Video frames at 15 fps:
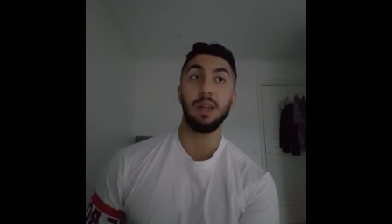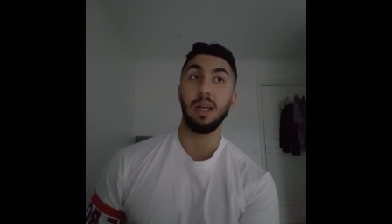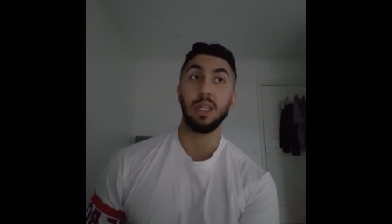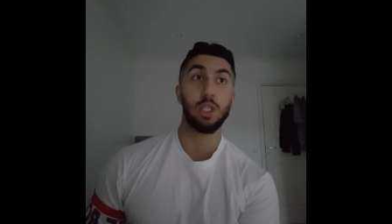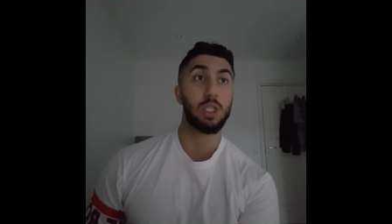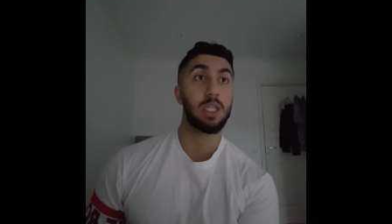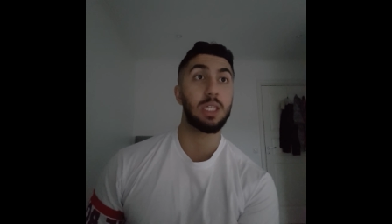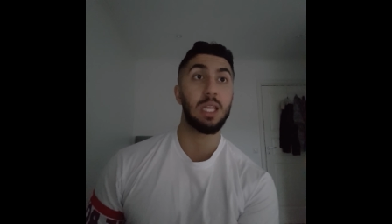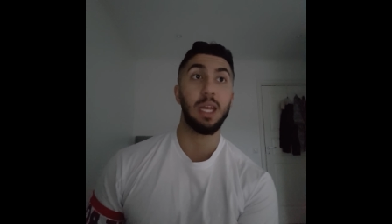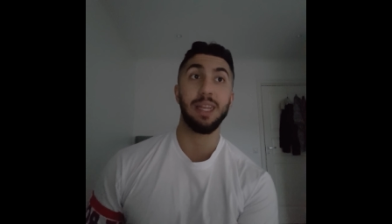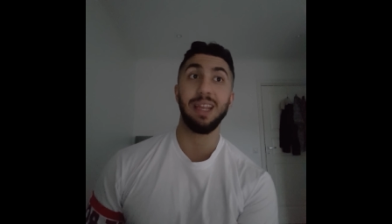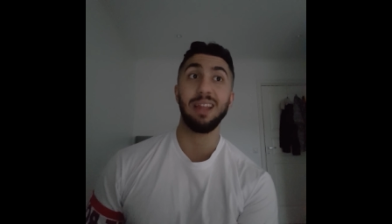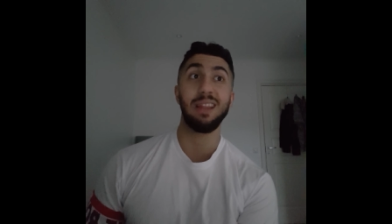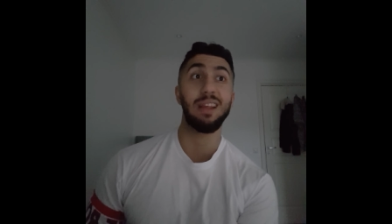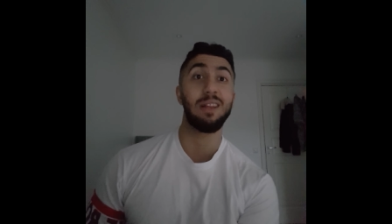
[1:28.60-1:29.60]
she's like
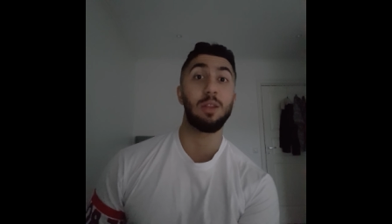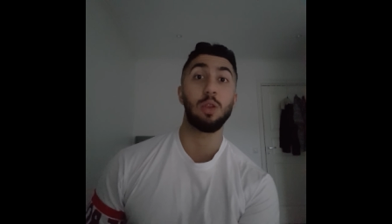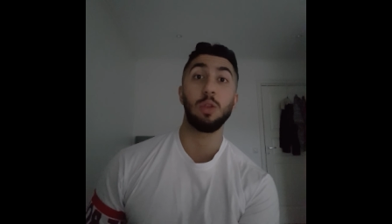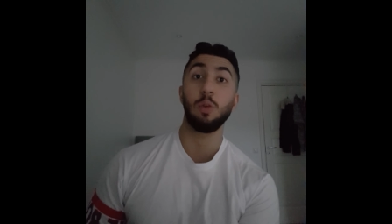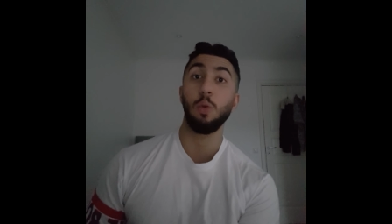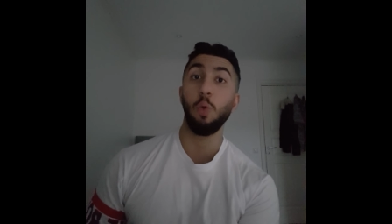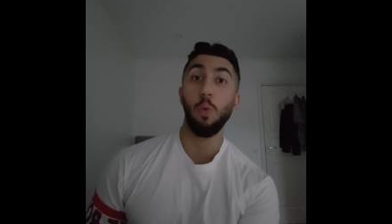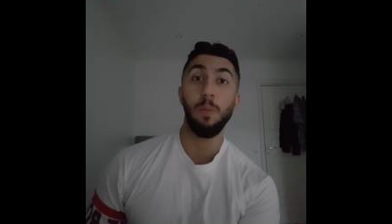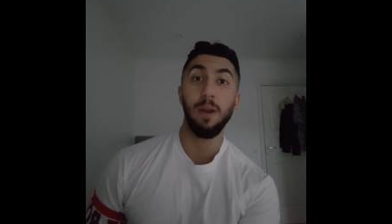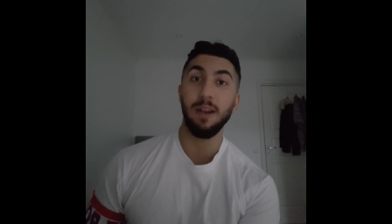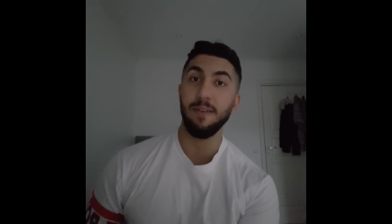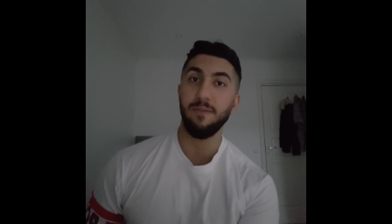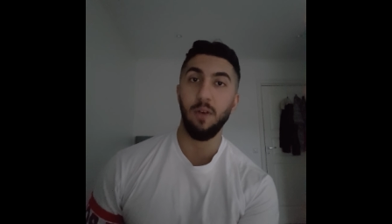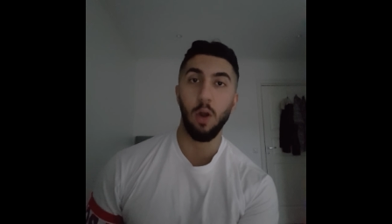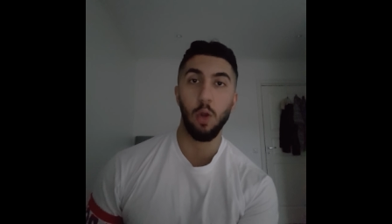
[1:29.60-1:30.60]
getting too many
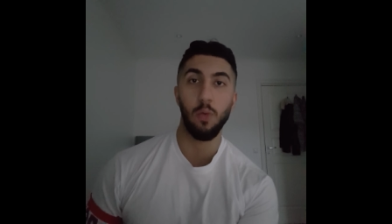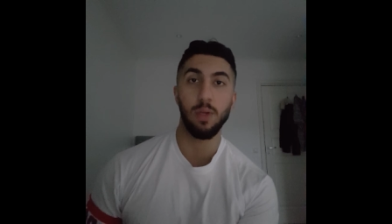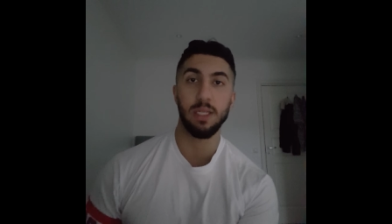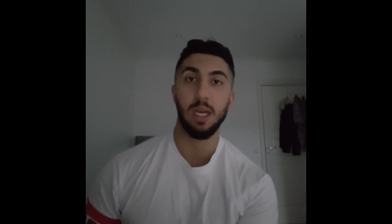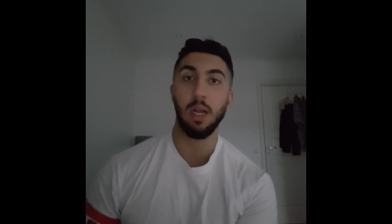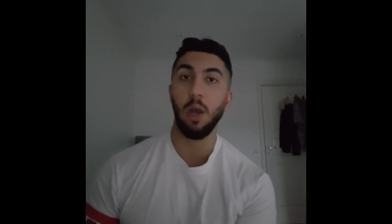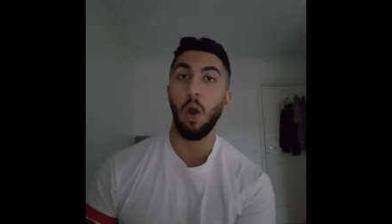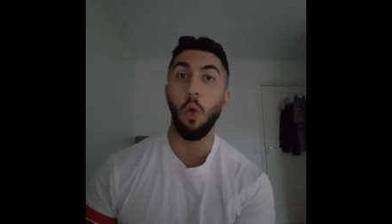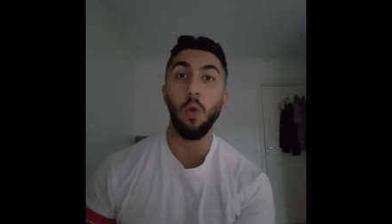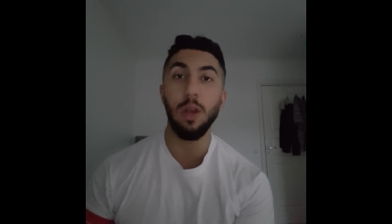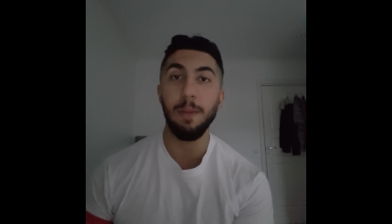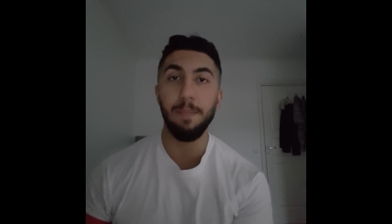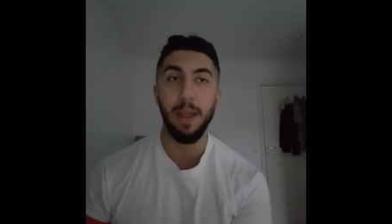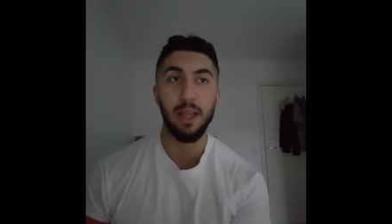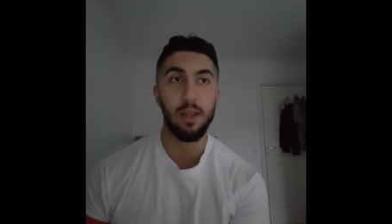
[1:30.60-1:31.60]
followers, and I
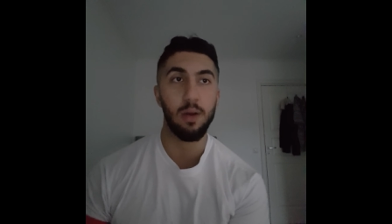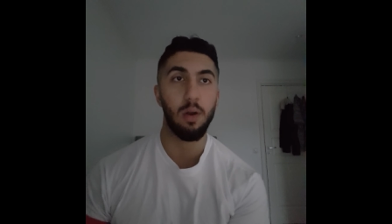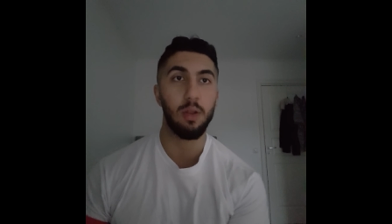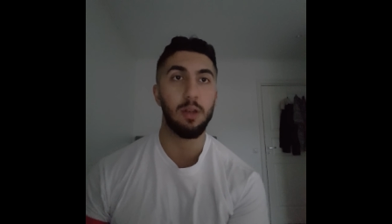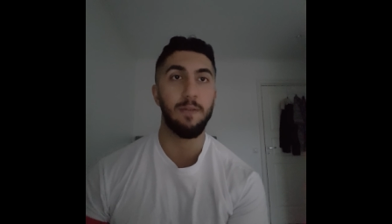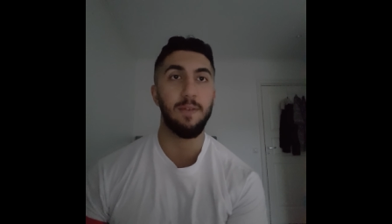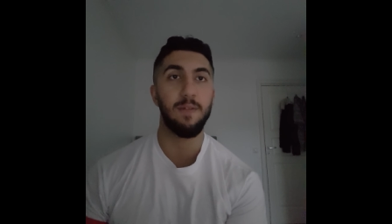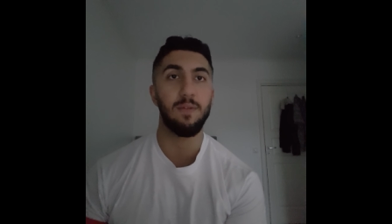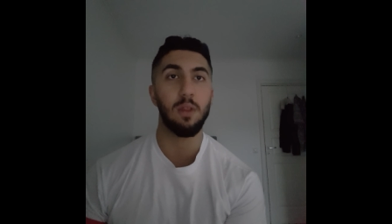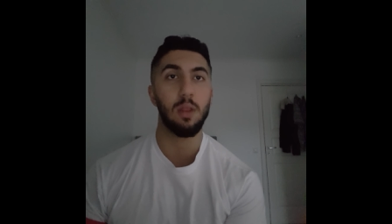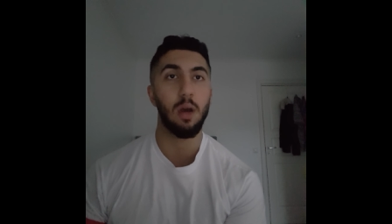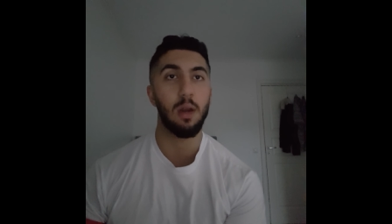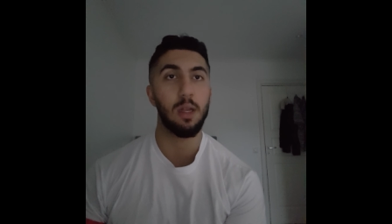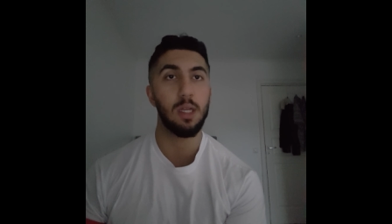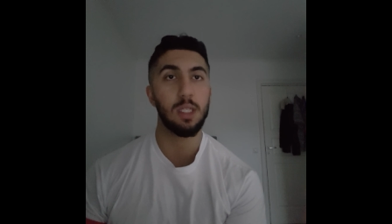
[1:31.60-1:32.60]
only paid her
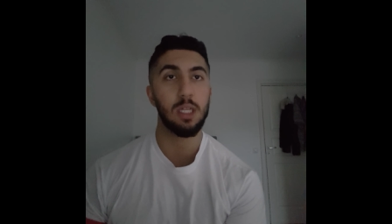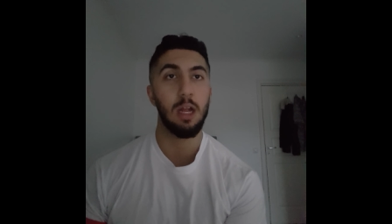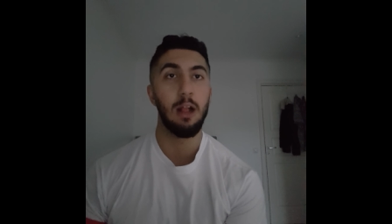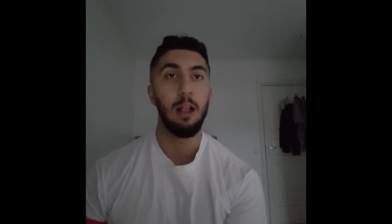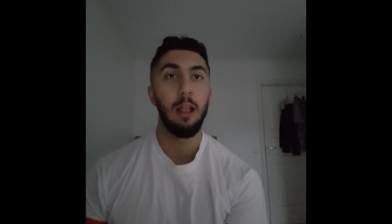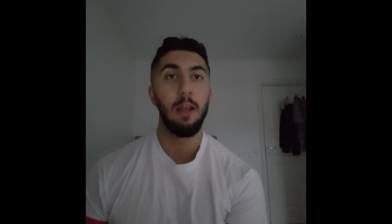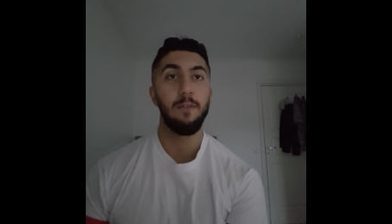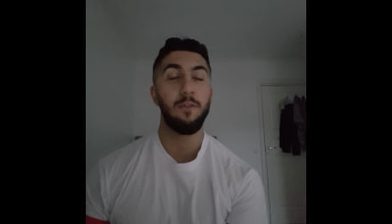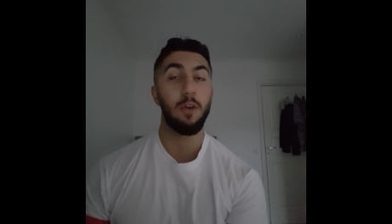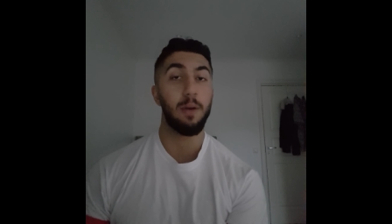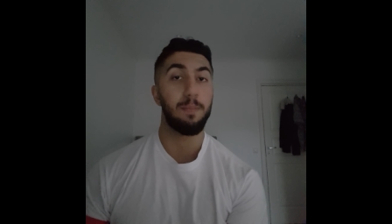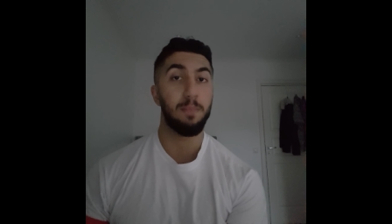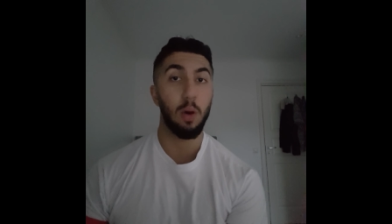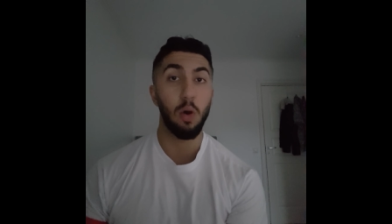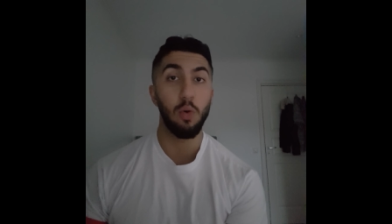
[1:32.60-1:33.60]
$150 for a
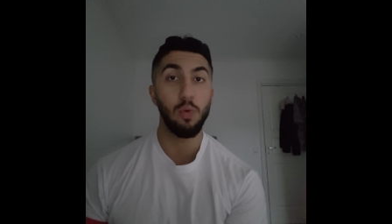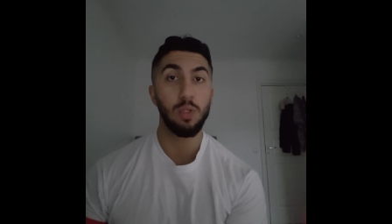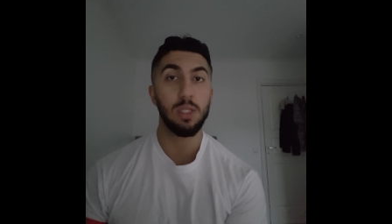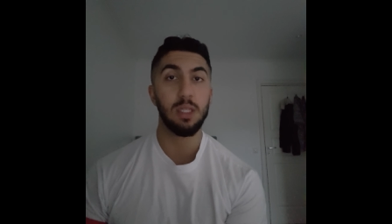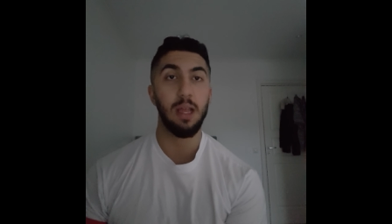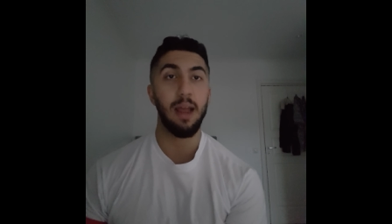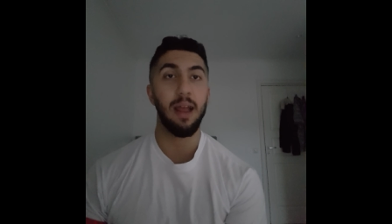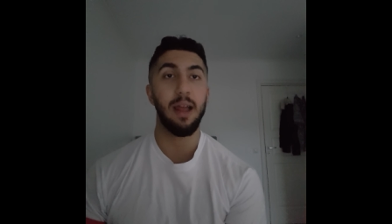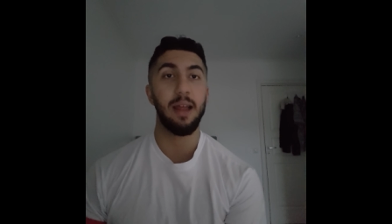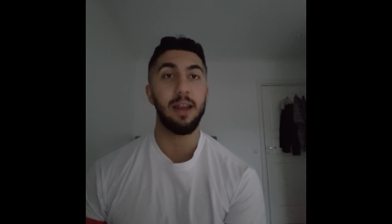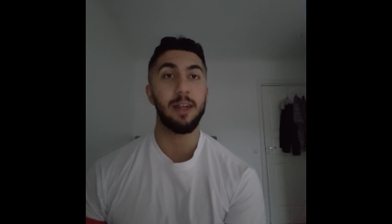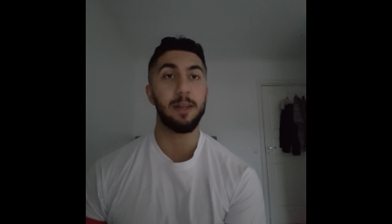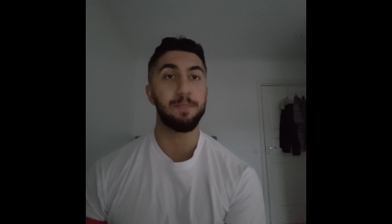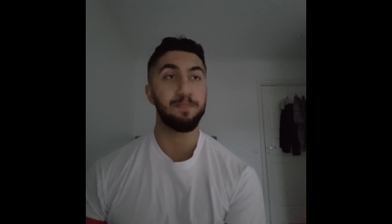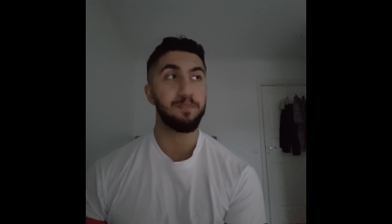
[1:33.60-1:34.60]
post
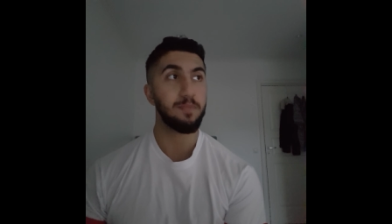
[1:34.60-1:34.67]
and